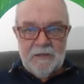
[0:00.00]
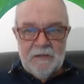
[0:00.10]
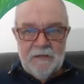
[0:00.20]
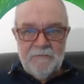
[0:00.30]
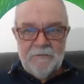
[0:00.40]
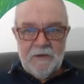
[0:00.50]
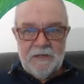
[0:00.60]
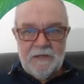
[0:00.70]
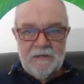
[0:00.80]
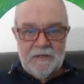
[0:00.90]
and if I
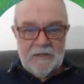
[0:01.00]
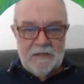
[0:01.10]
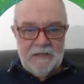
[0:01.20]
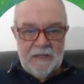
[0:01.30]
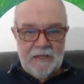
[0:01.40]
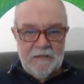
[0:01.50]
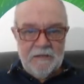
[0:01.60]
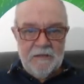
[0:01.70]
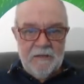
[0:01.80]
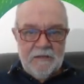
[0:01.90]
hit that again,
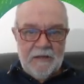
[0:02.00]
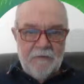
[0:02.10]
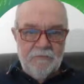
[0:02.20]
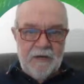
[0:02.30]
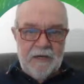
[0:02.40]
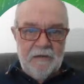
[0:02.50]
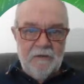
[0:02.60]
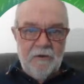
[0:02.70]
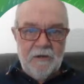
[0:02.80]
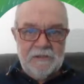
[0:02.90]
that red
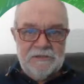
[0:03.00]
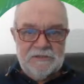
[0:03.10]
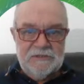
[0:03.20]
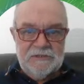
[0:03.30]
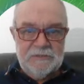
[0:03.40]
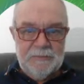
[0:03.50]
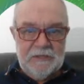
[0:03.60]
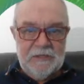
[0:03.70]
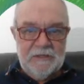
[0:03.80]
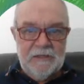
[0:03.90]
line that just
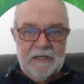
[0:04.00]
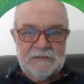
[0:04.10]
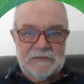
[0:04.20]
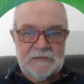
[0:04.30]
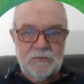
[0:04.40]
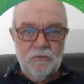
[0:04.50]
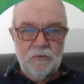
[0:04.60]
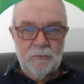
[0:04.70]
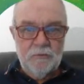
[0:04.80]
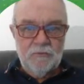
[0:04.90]
disappeared, that's the
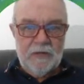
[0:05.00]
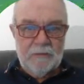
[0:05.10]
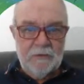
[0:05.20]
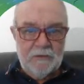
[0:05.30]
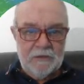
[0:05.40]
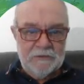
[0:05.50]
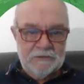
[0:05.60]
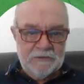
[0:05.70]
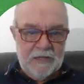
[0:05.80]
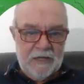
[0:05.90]
normal run line
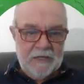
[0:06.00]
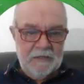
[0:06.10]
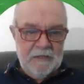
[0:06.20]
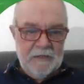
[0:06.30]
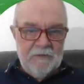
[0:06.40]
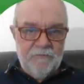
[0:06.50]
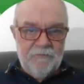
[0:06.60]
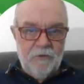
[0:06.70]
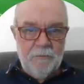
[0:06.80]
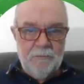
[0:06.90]
track
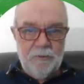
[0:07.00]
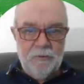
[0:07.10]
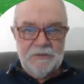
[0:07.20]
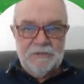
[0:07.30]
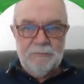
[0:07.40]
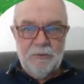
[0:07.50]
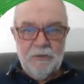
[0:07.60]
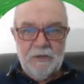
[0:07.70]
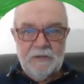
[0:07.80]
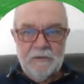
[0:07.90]
from point to
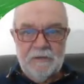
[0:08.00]
point on